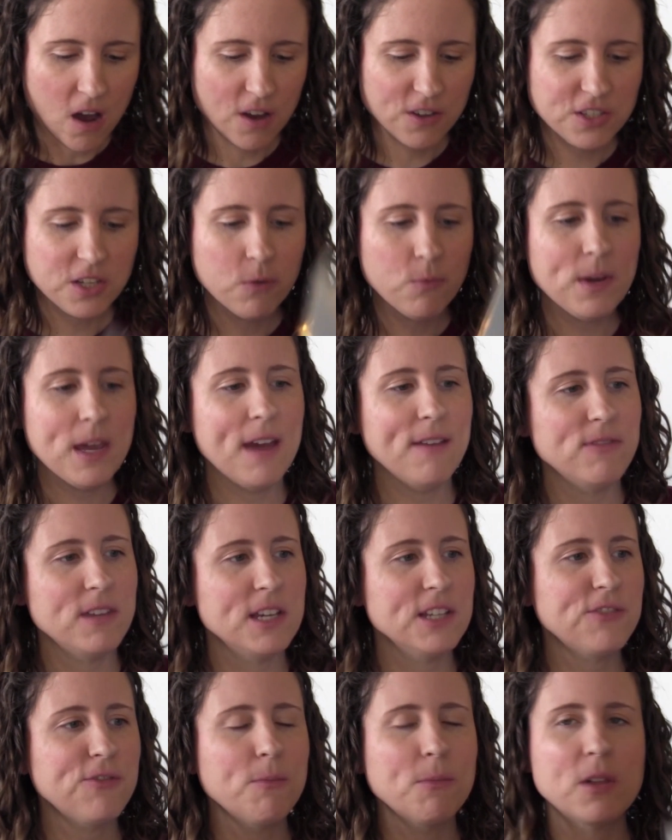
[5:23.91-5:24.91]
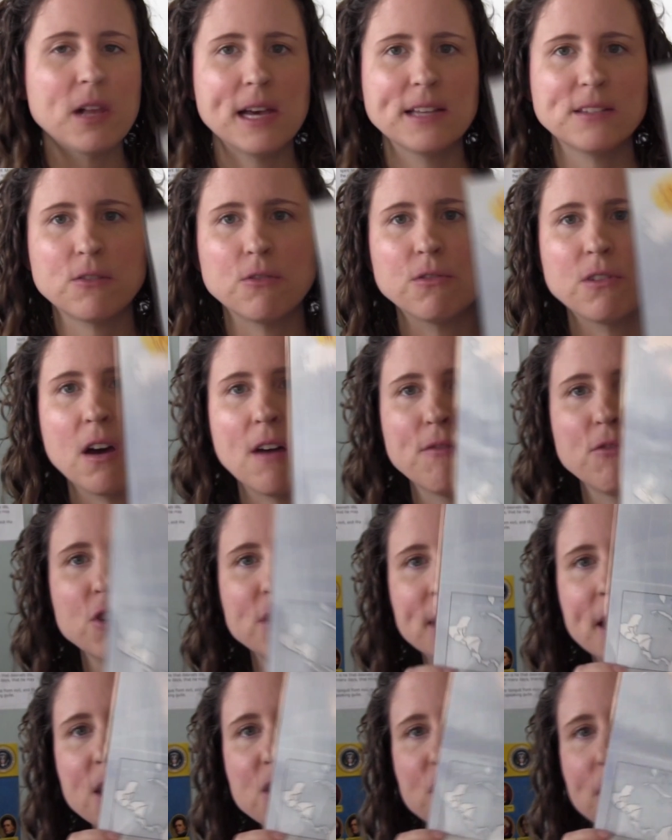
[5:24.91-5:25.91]
Also, we have these from Classical
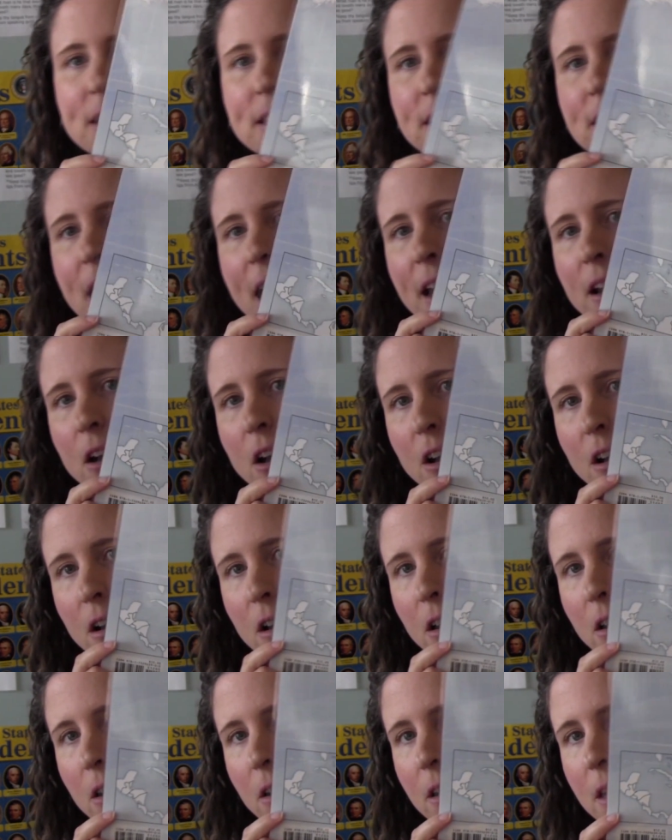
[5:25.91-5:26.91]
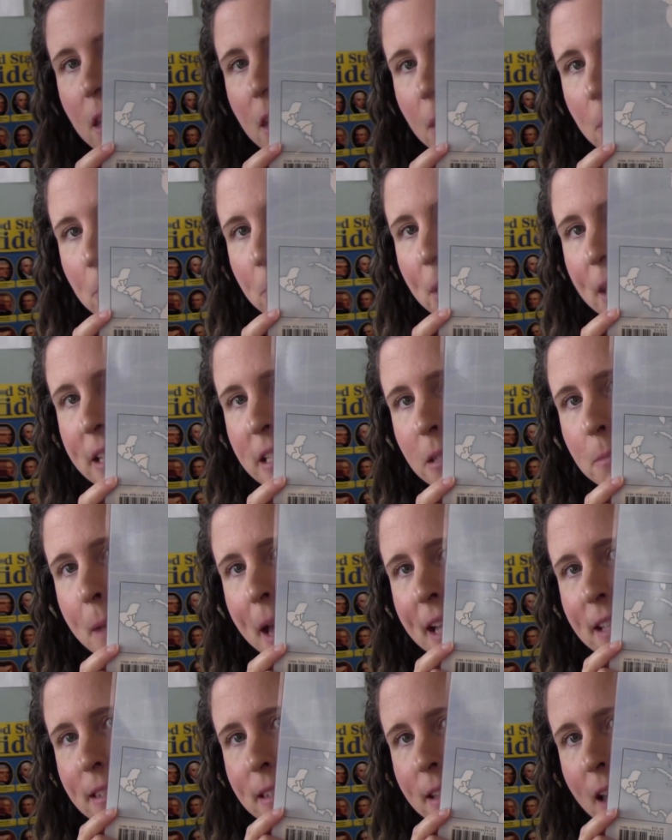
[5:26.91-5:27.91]
Conversations that are
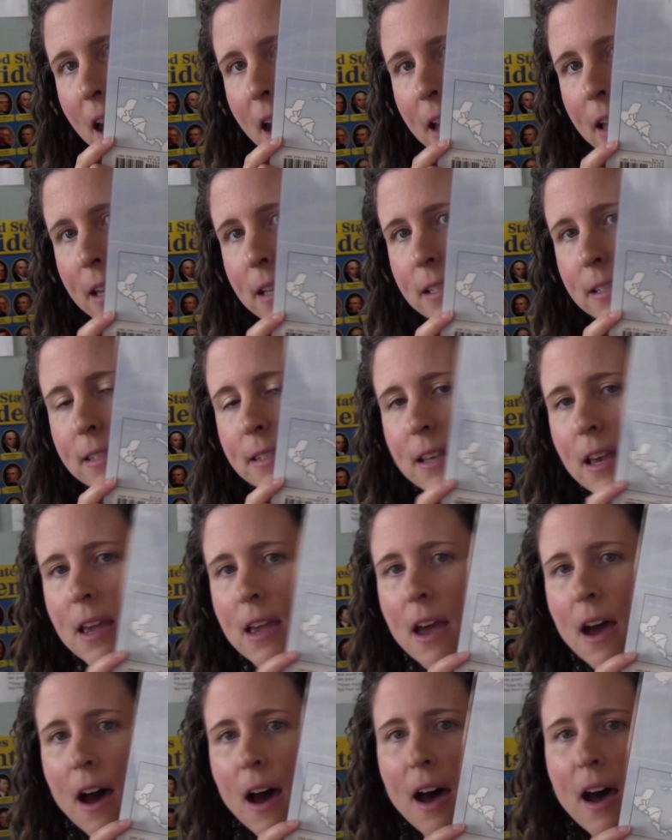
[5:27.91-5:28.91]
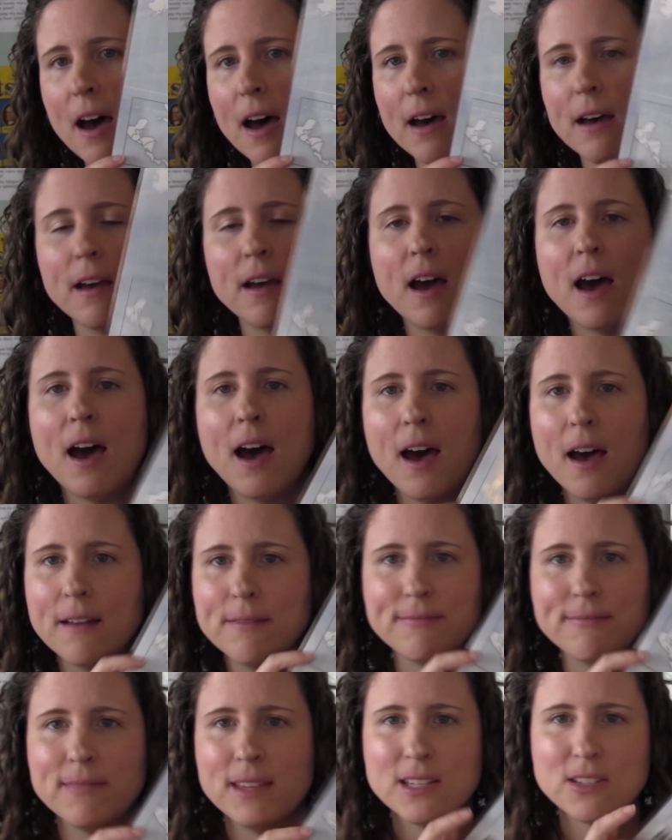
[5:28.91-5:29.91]
placemat size. Uh,
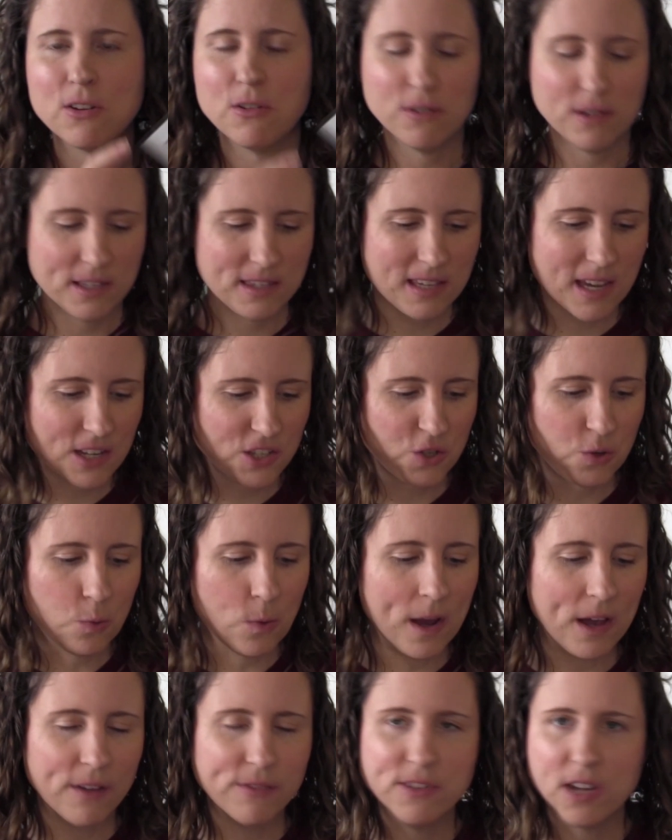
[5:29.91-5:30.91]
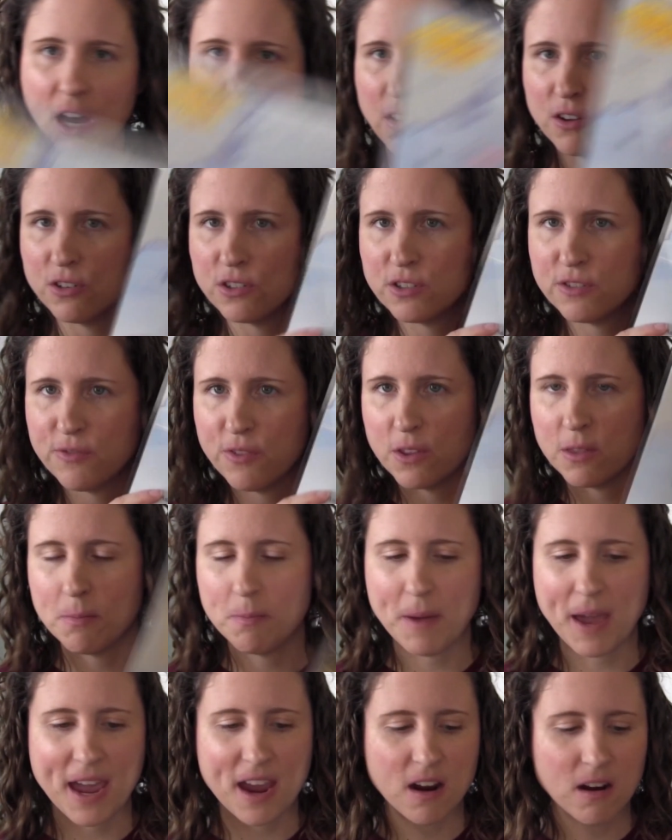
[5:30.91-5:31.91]
these are, it's like twelve dollars for the
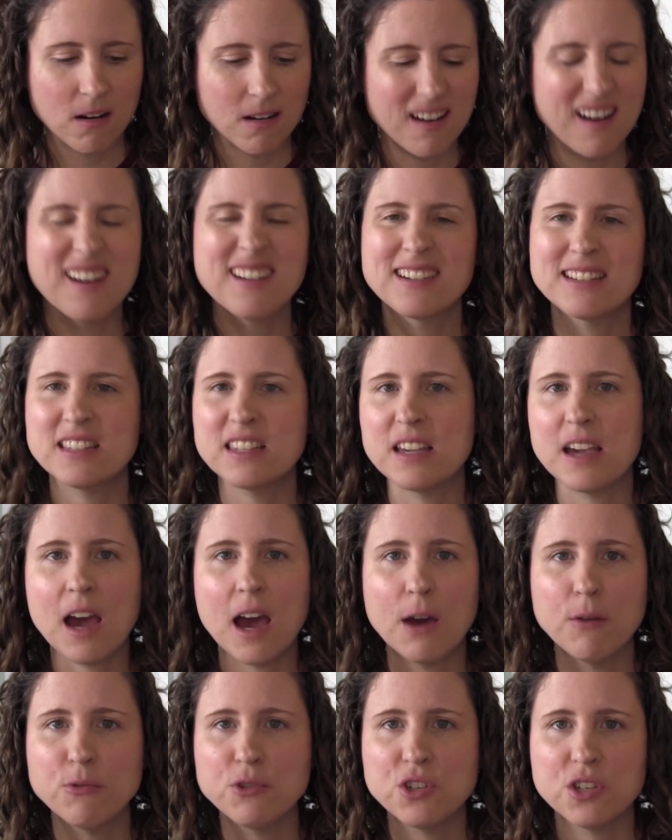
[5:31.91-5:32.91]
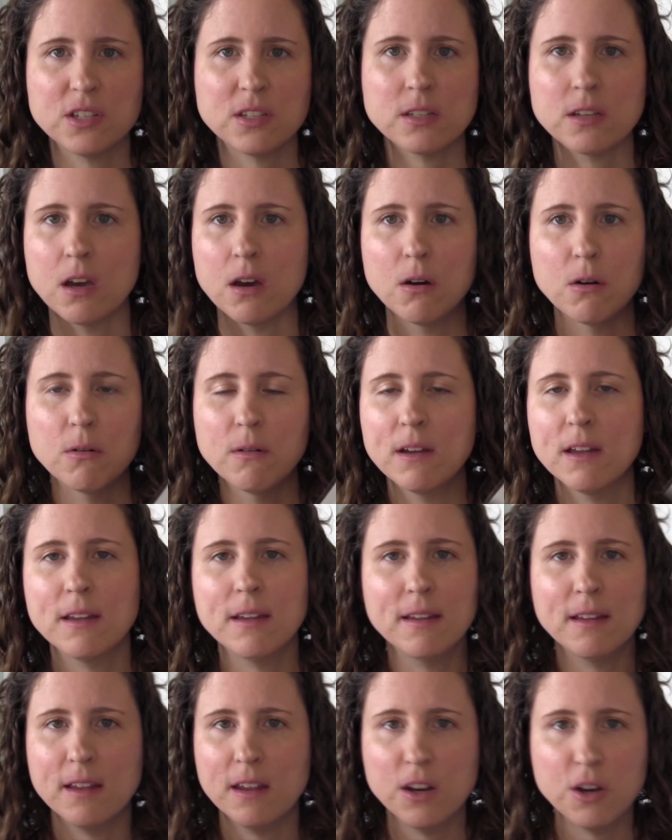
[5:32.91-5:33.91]
pair. Honestly, I would just go,
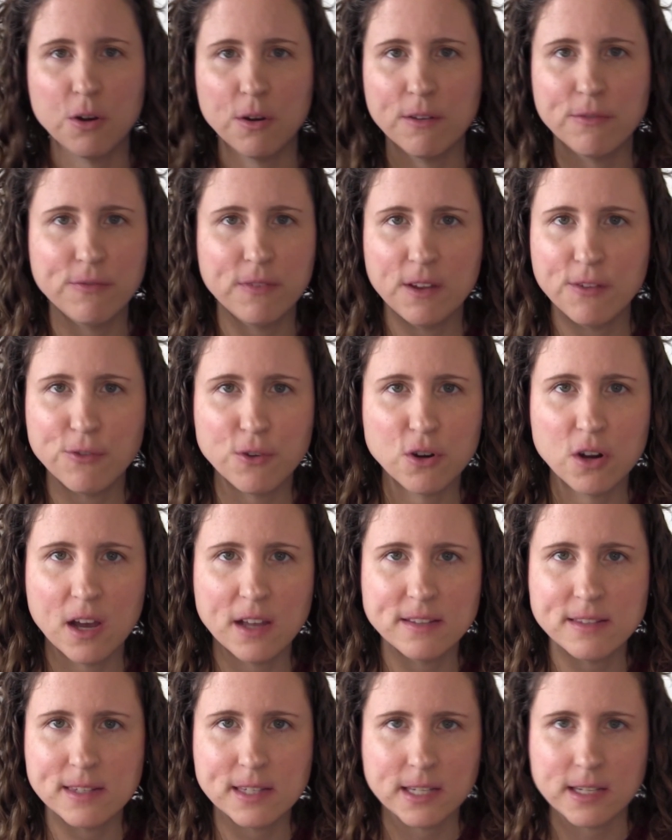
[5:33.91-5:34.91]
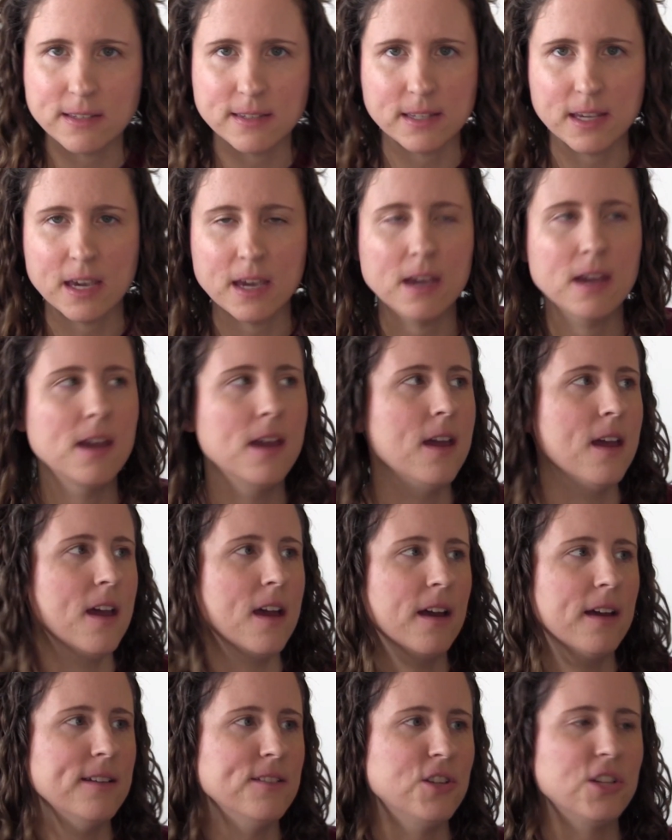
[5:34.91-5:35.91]
you know, if, if you're not in C C,
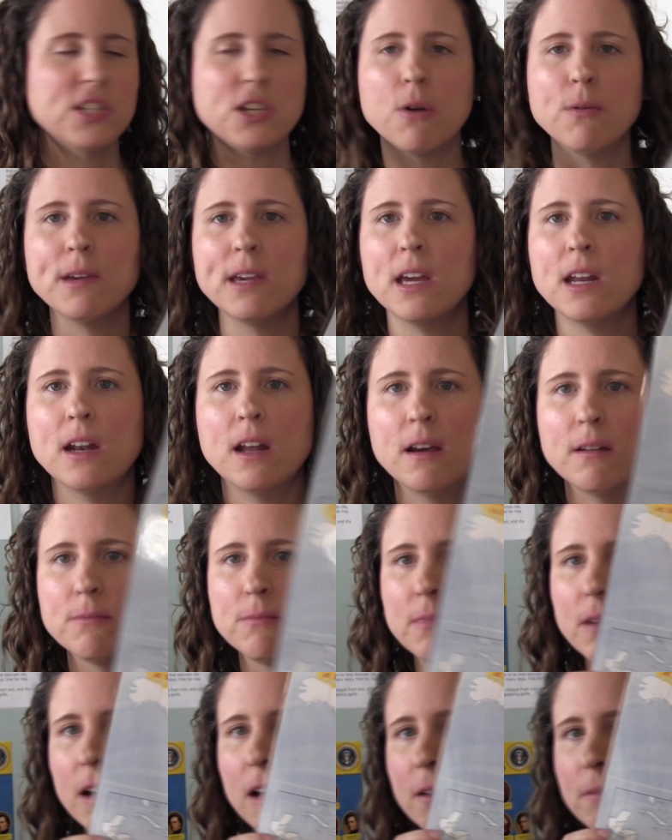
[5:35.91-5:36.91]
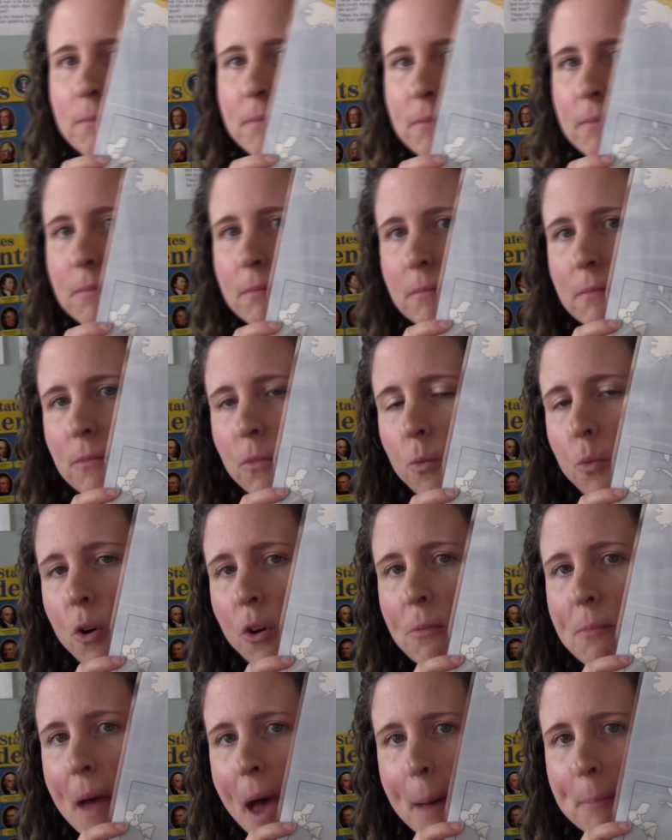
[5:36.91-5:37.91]
just go and get a, a
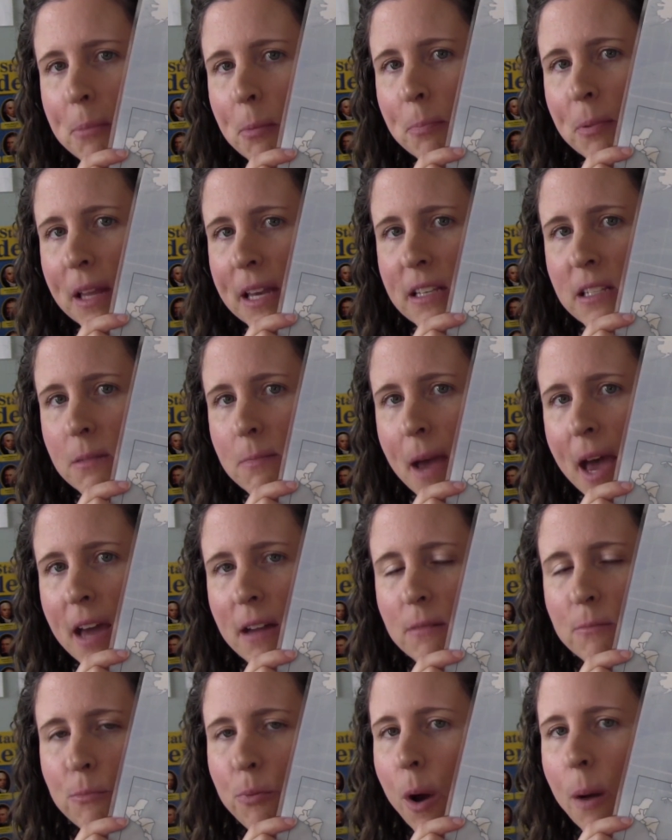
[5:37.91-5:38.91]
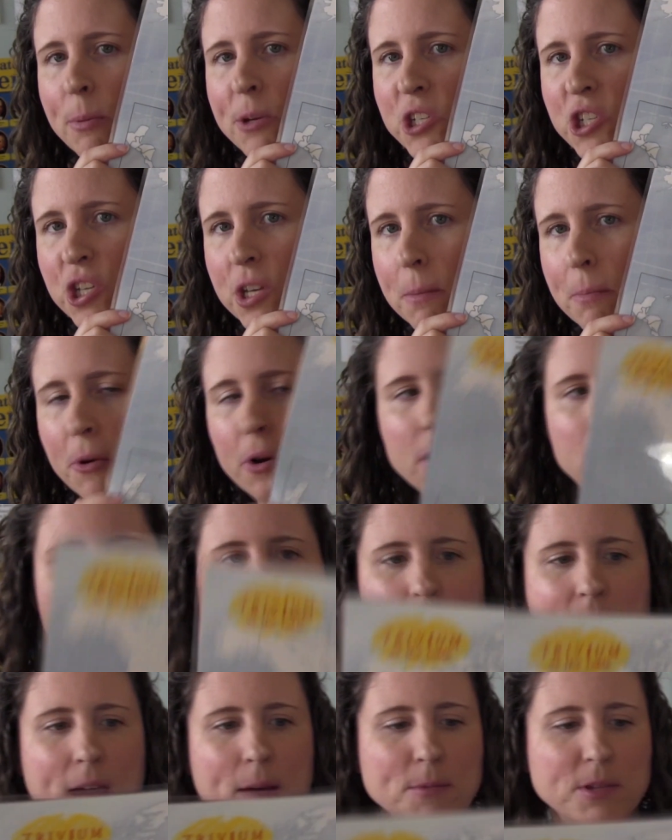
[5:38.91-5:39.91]
world map placemat, probably cheaper on